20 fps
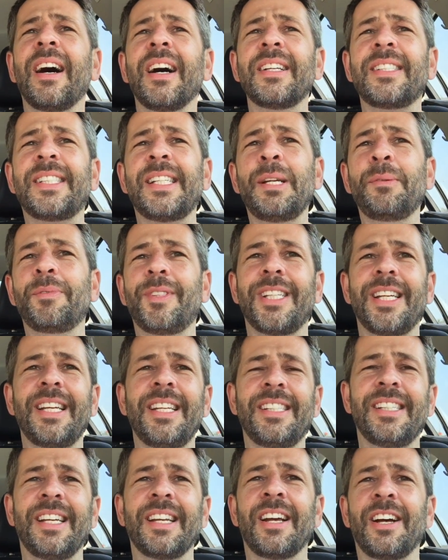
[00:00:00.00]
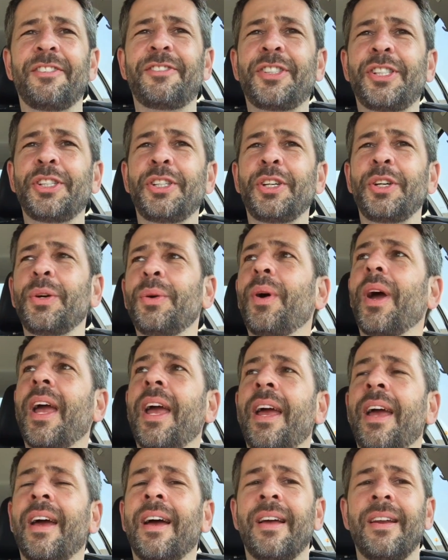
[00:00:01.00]
Seems easy enough to do.
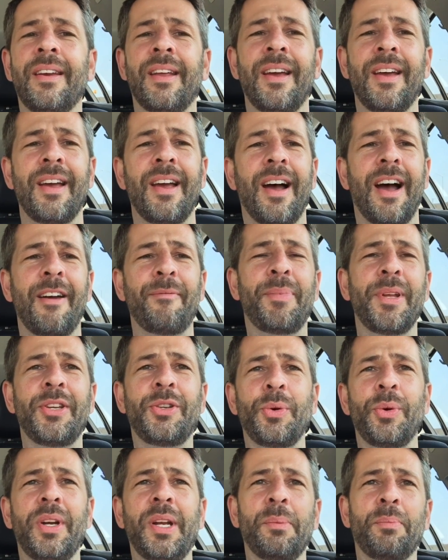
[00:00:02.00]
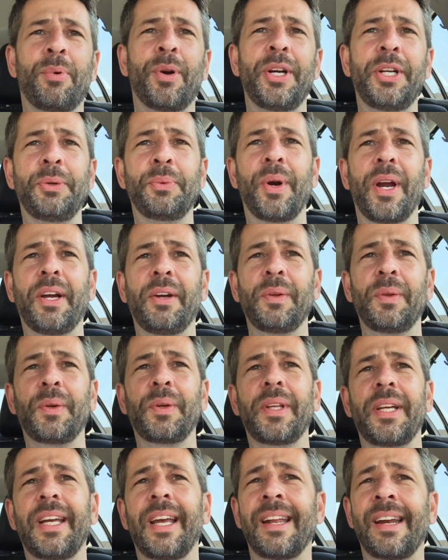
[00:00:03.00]
And I've been doing it pretty regularly.